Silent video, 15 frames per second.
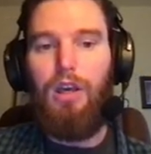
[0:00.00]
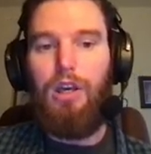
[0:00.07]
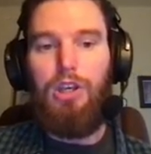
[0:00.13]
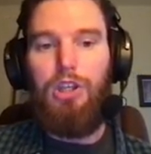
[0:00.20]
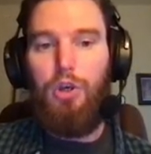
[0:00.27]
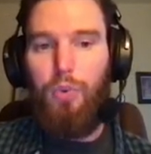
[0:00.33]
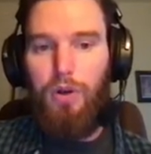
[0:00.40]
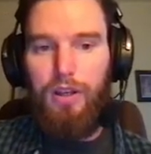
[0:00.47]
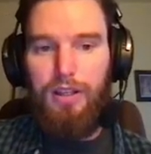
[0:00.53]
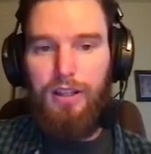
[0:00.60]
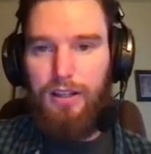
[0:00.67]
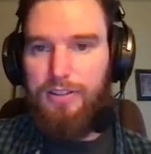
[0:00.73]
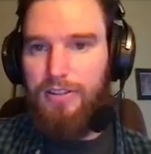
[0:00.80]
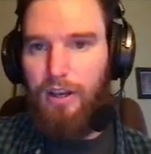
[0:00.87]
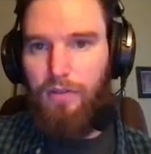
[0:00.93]
You will
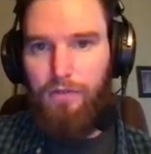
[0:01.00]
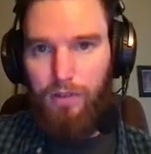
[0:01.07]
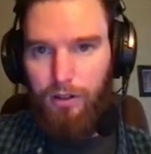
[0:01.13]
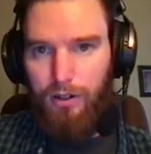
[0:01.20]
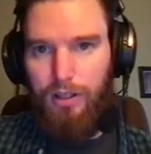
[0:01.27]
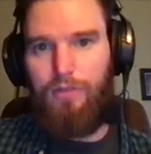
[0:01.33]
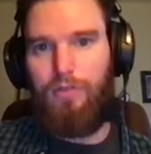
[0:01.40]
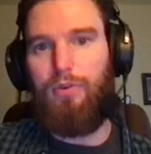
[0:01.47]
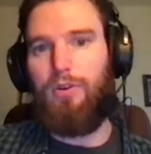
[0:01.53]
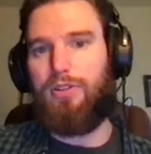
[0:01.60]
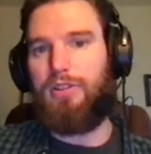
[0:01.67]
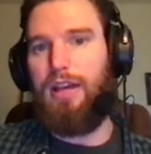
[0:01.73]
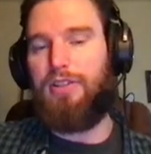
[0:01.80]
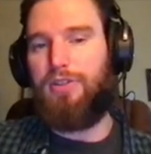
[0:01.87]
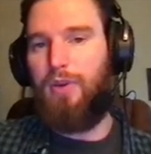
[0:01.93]
conduct self-learning, of
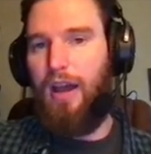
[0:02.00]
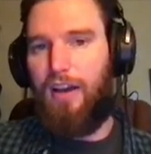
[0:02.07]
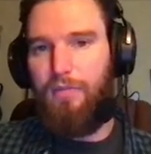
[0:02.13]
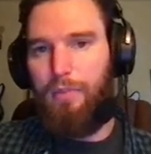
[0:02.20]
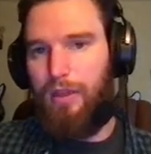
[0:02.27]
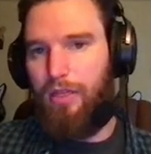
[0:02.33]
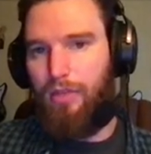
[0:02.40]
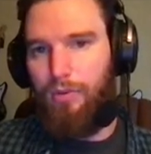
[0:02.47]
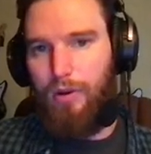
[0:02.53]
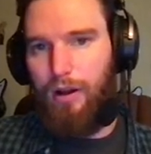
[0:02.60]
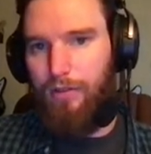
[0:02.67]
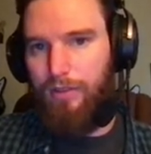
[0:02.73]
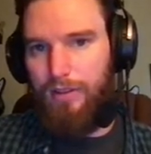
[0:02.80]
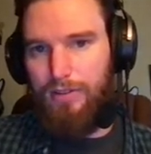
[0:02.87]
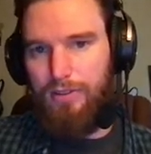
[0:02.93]
course, as you have been
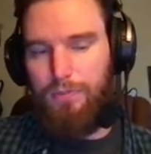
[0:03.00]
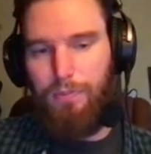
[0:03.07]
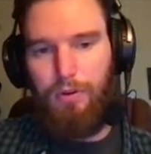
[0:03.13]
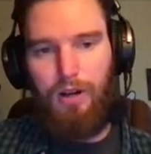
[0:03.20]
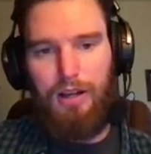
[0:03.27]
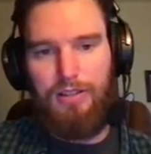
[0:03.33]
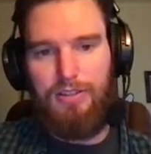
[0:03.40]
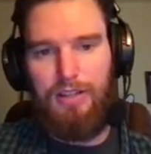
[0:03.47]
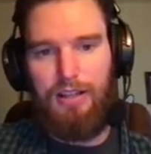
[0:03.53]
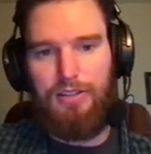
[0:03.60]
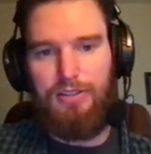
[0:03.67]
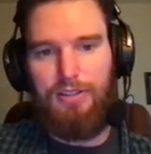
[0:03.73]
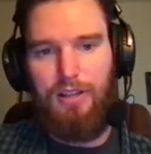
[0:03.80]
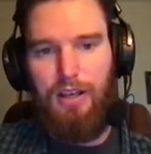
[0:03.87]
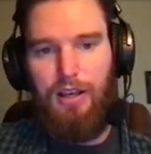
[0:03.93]
throughout this
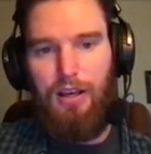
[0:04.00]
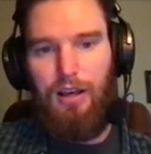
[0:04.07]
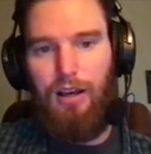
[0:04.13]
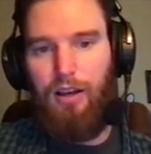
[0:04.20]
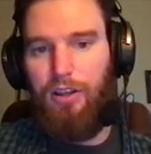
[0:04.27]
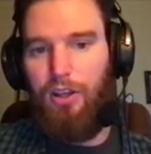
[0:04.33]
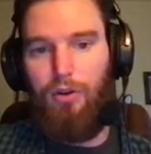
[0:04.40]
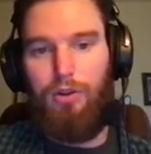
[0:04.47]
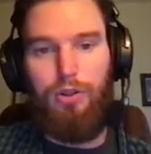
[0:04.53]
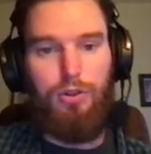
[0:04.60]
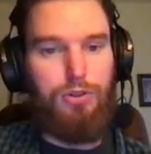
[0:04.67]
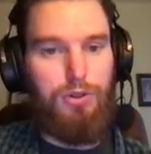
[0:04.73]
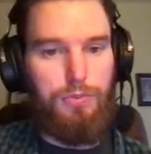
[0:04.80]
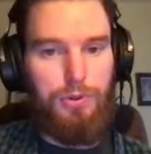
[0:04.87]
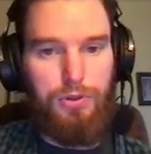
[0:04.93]
process.
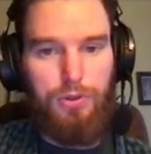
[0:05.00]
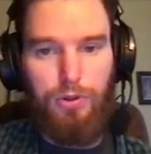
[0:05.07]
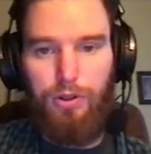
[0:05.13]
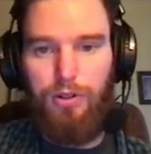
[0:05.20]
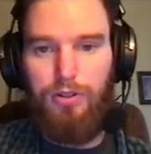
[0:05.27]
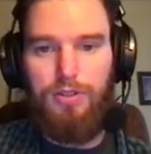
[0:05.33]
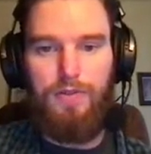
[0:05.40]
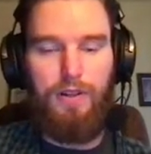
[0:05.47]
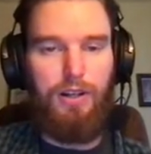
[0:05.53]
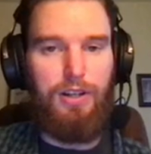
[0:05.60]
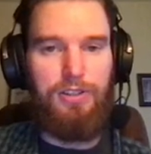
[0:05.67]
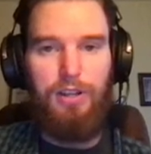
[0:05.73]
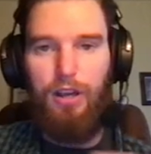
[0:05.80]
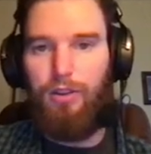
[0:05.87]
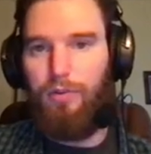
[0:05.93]
YouTube tutorials,
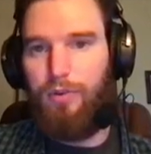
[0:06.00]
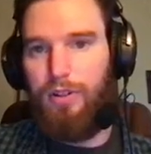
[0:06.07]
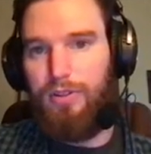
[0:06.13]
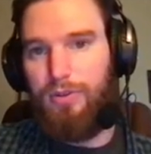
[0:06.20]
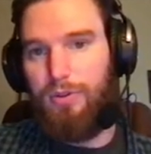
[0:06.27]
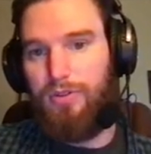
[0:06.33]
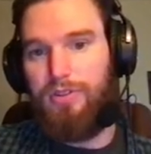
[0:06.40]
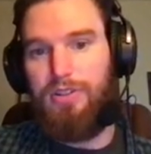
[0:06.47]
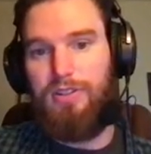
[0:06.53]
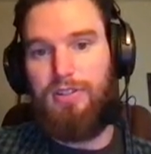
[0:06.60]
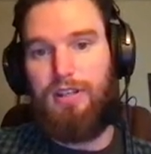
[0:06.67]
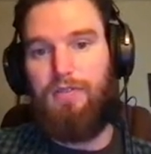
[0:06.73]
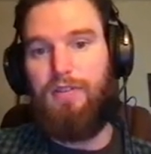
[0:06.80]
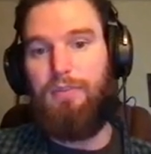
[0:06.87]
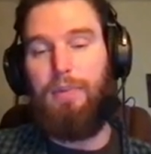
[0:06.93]
various other resources,
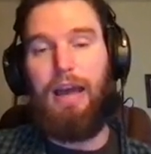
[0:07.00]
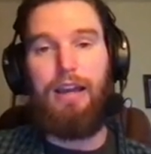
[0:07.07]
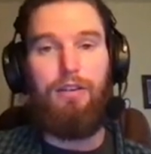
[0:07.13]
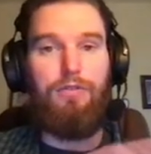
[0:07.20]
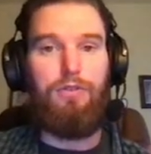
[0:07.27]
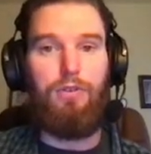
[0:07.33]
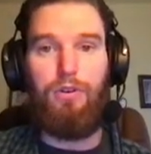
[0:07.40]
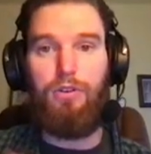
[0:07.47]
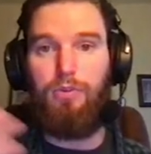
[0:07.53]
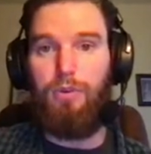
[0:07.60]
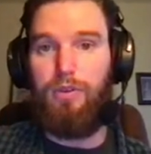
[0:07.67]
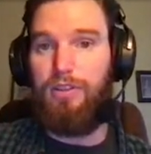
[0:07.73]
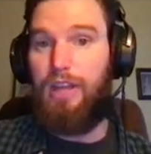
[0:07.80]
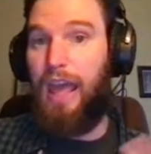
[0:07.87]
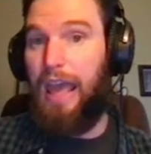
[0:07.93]
even back and forth
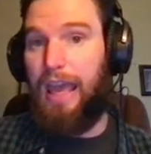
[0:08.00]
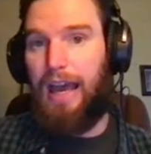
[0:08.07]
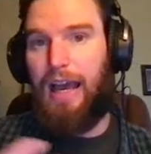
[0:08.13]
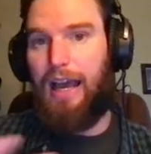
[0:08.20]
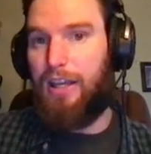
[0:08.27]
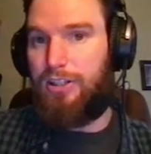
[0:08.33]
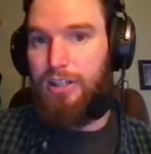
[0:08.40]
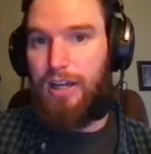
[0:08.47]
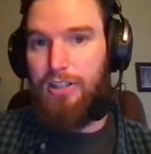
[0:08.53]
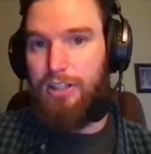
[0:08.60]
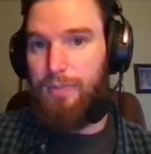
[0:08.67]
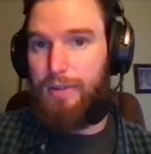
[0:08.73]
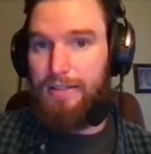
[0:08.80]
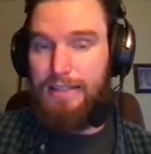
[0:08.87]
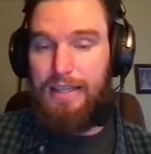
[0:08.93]
with AI,
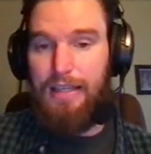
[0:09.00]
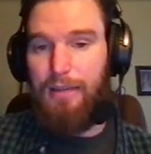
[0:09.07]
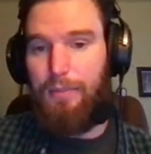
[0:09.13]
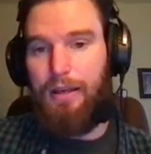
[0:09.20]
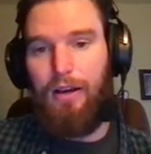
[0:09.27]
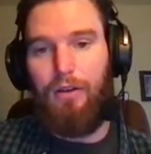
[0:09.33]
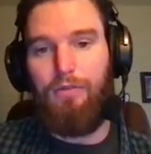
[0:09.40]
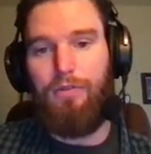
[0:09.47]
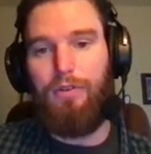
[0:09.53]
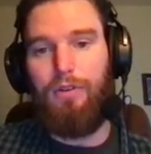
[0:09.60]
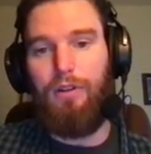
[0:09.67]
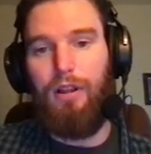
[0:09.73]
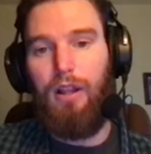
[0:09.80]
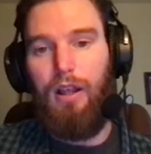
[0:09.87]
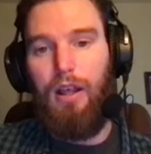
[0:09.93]
ChatGPT can be helpful.